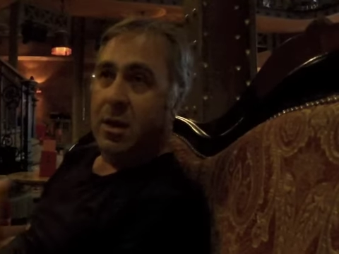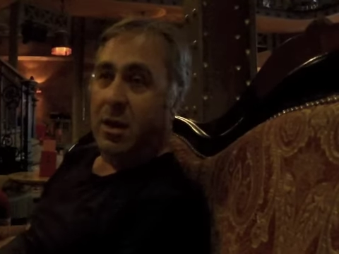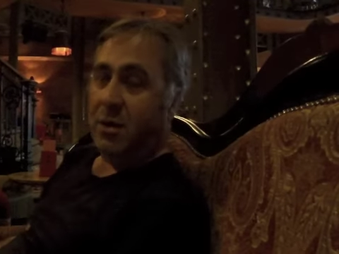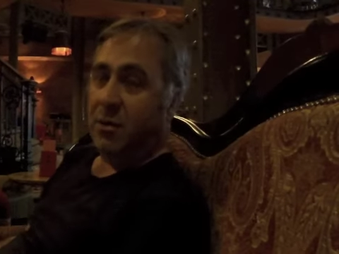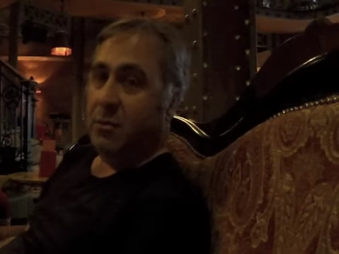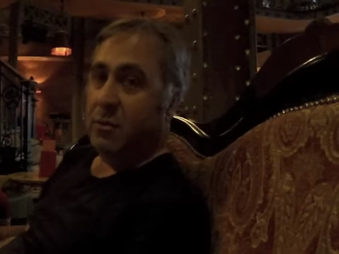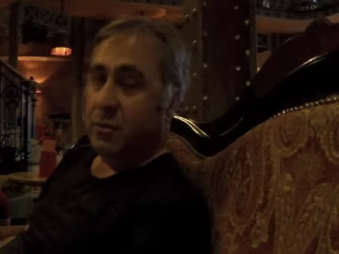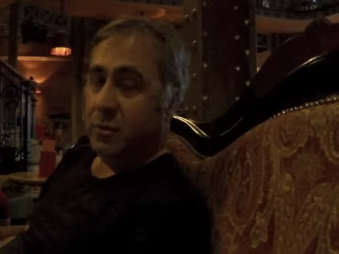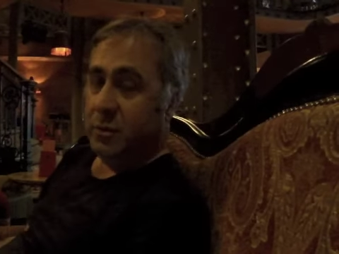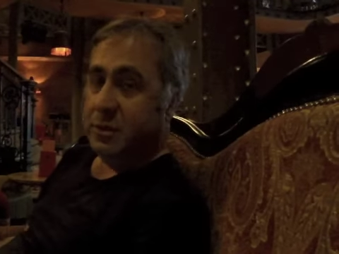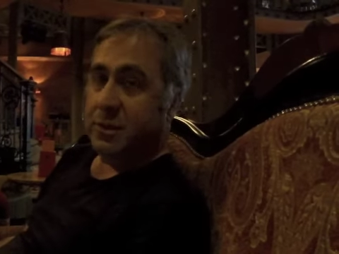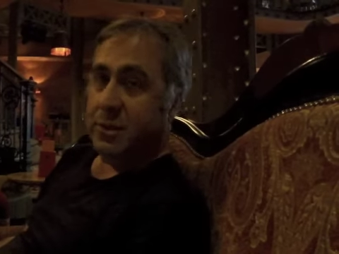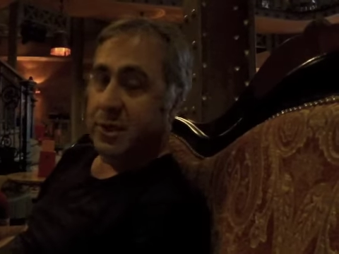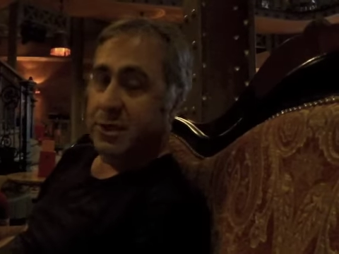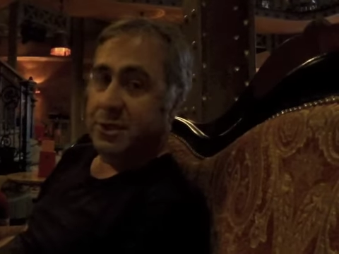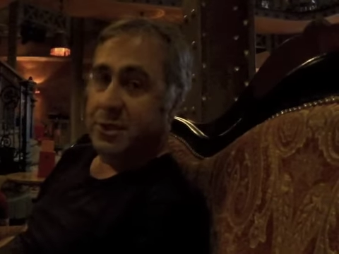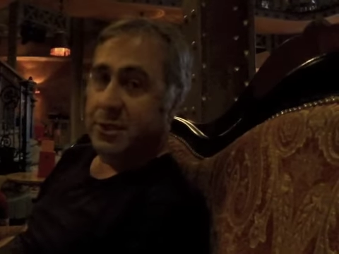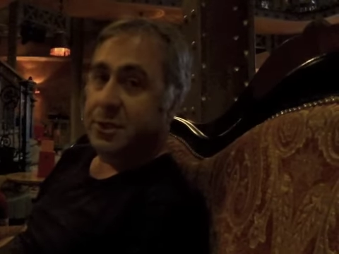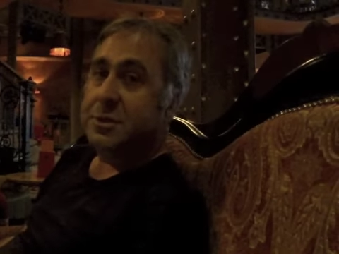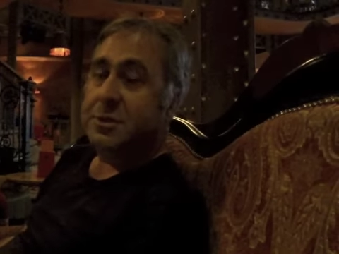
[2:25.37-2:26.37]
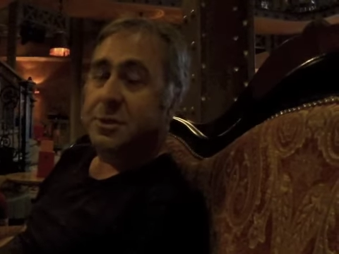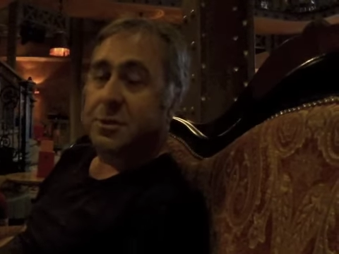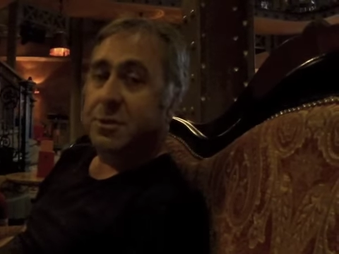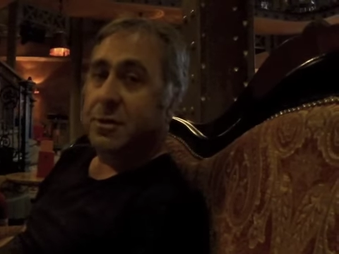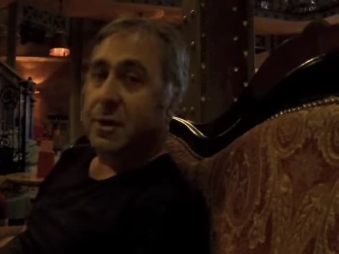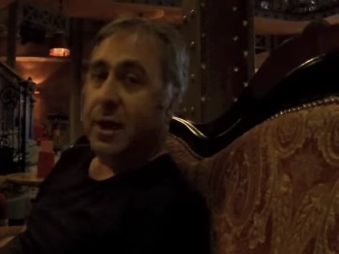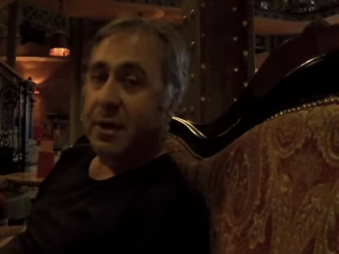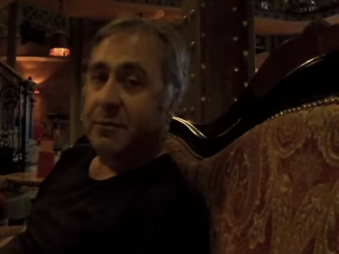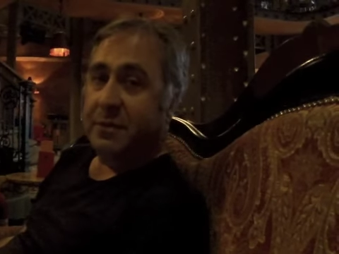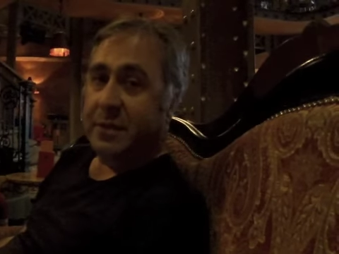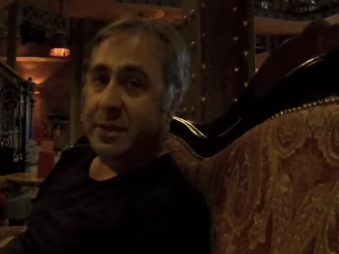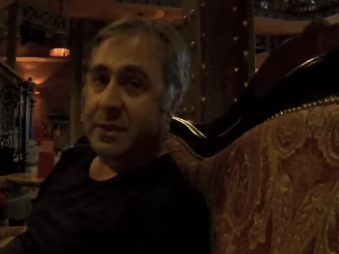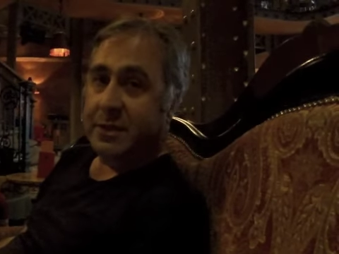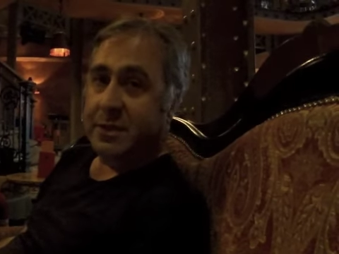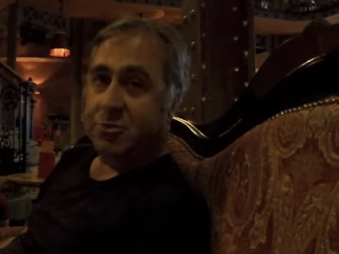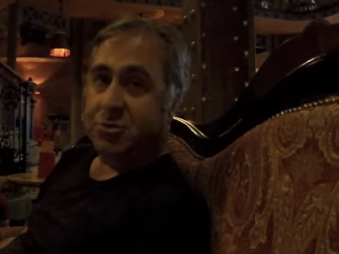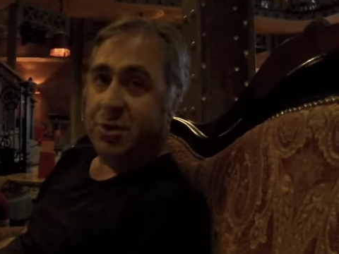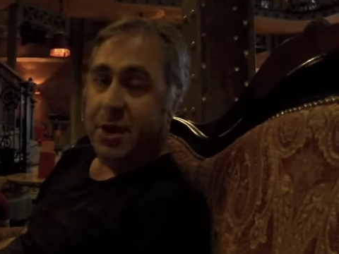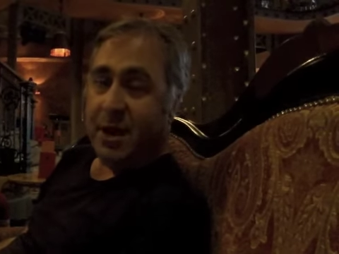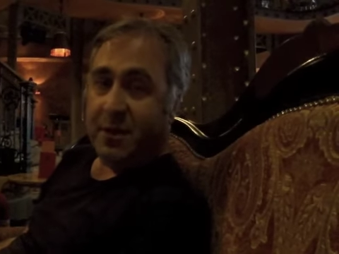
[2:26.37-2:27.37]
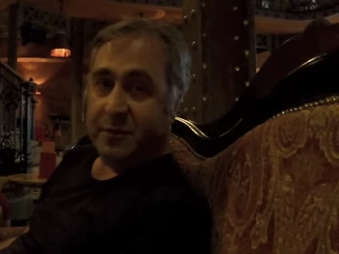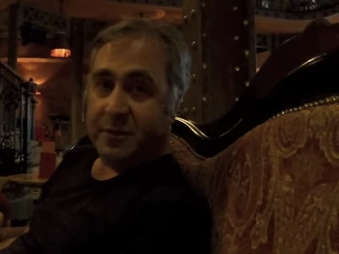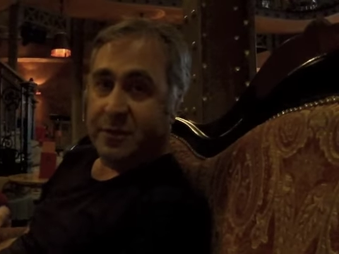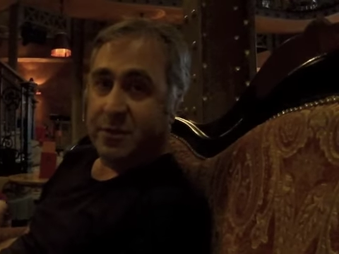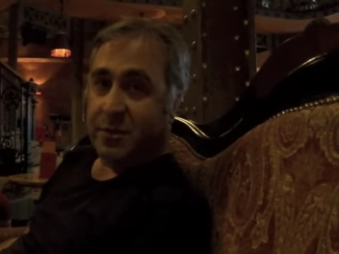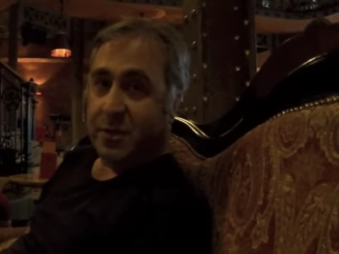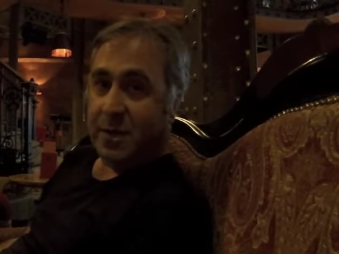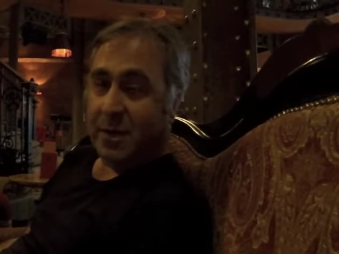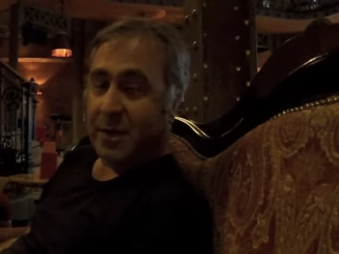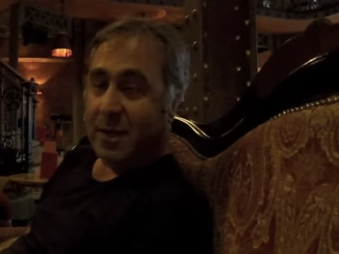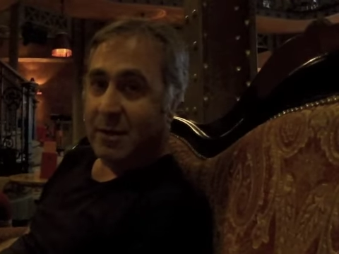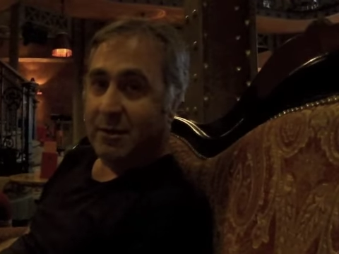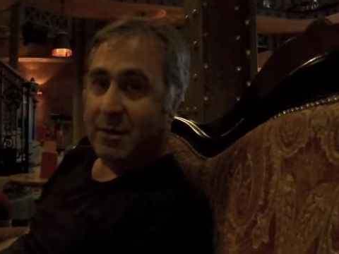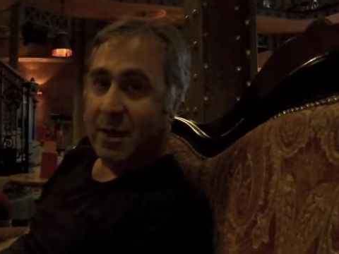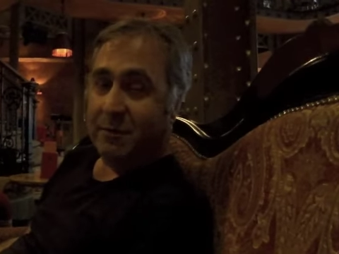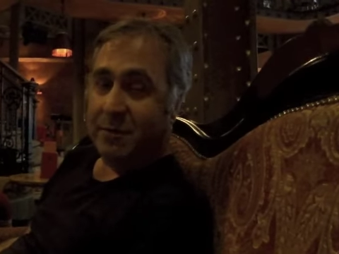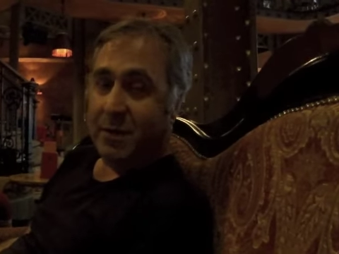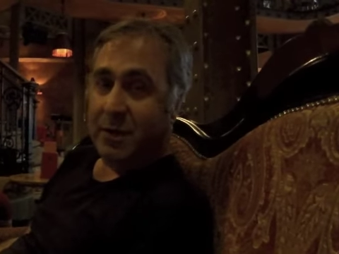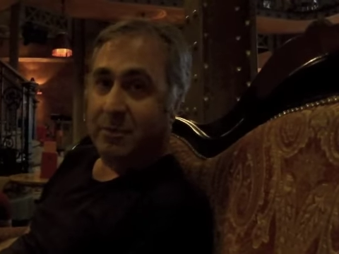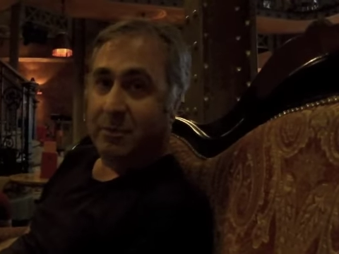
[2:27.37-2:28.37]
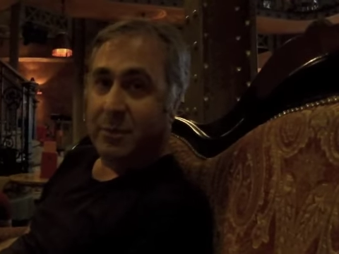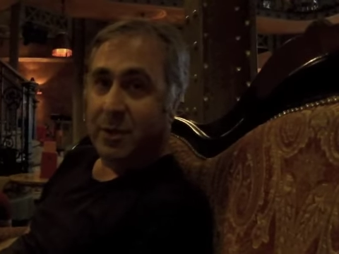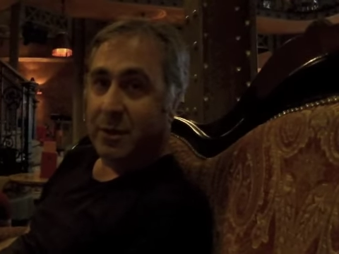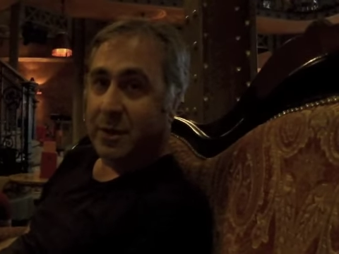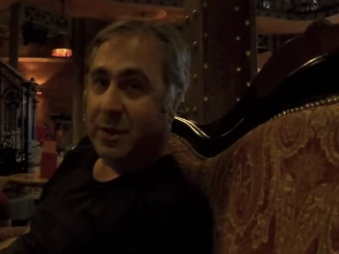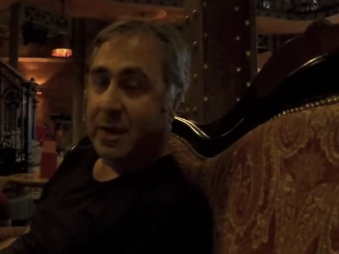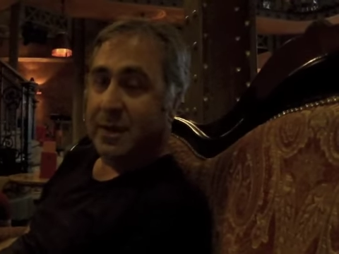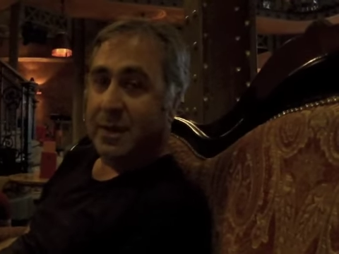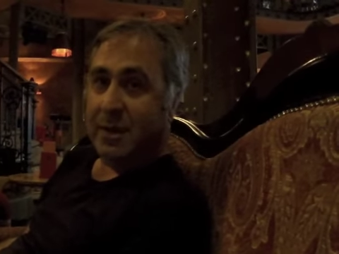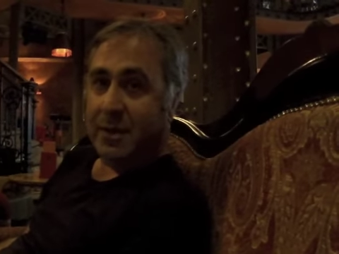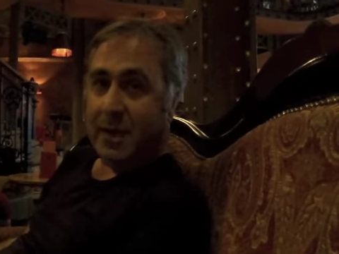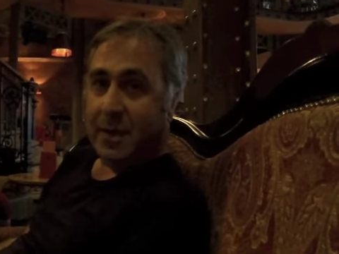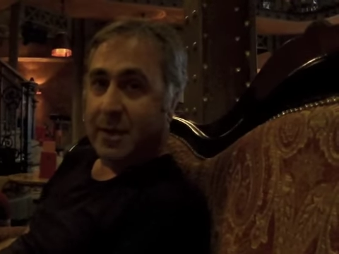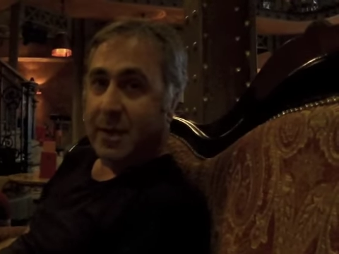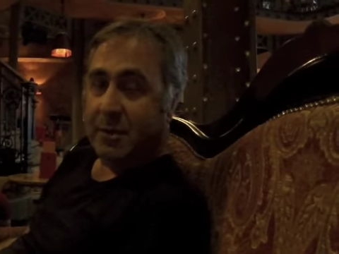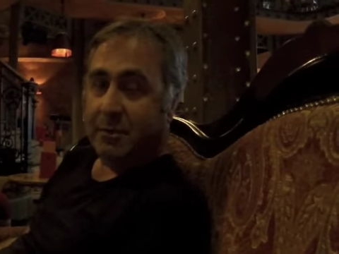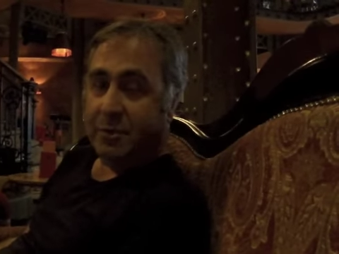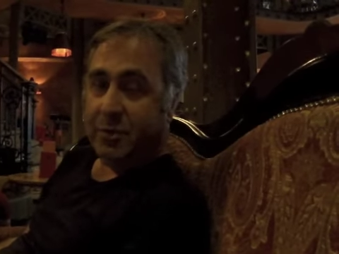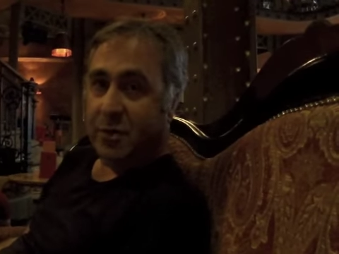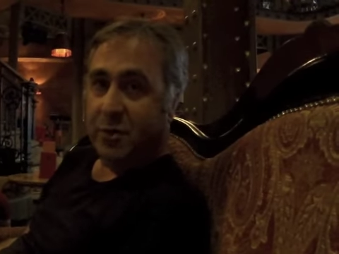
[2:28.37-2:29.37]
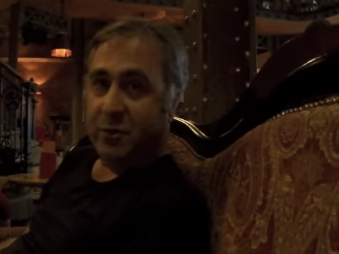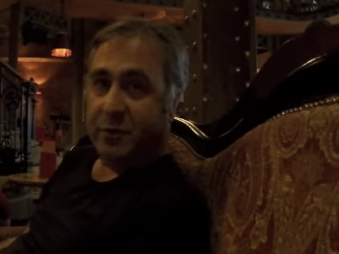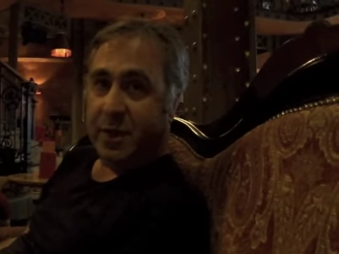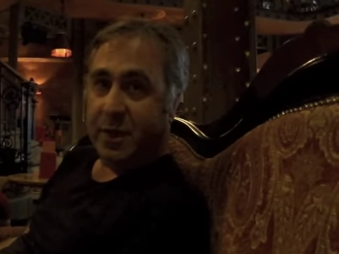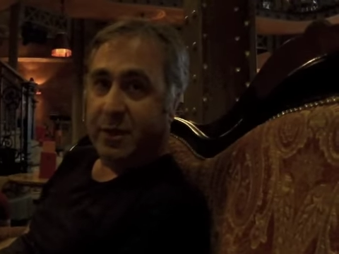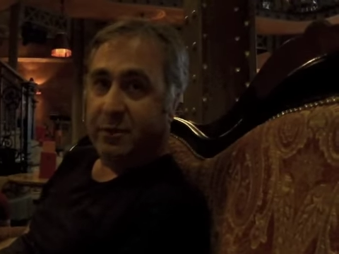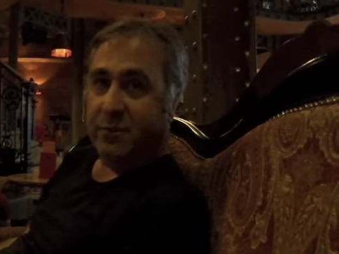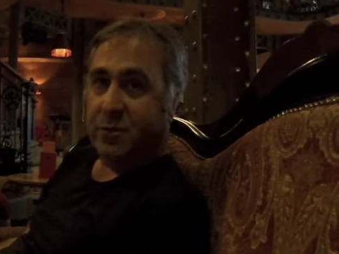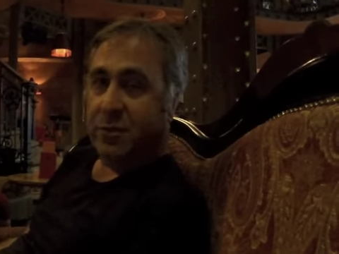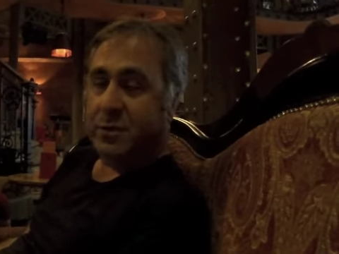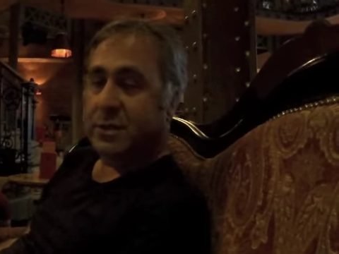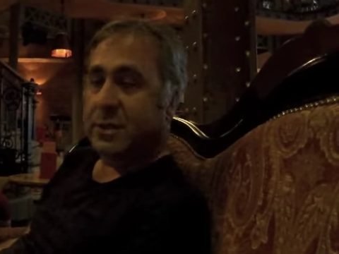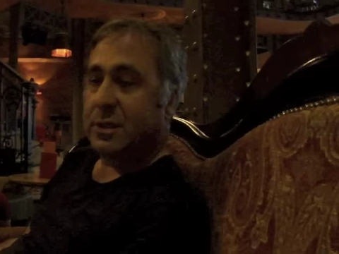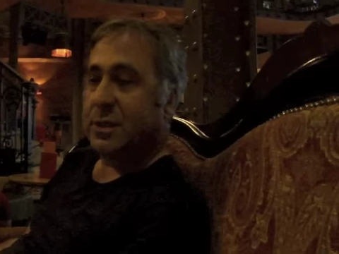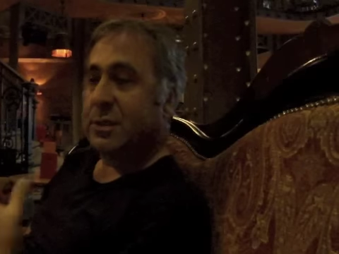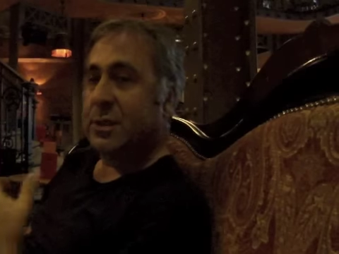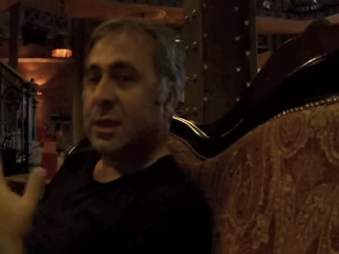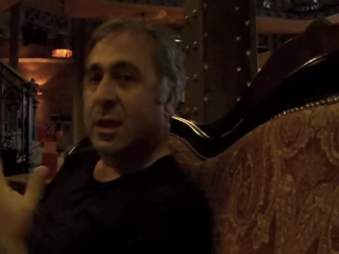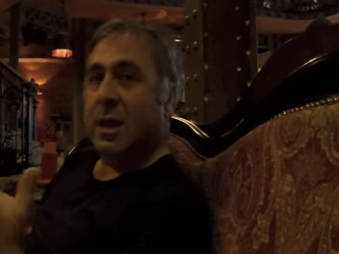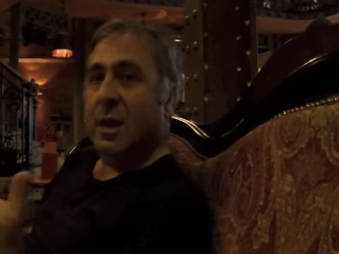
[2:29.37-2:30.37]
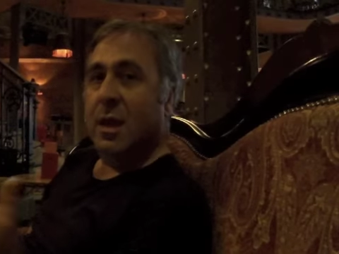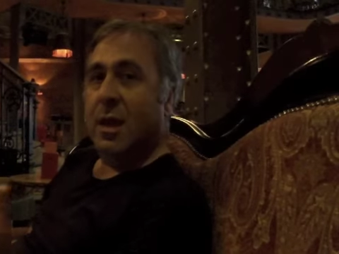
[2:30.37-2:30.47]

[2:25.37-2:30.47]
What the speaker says: I would suggest to have it as a draft, so you can have a look at it and approve the invoices.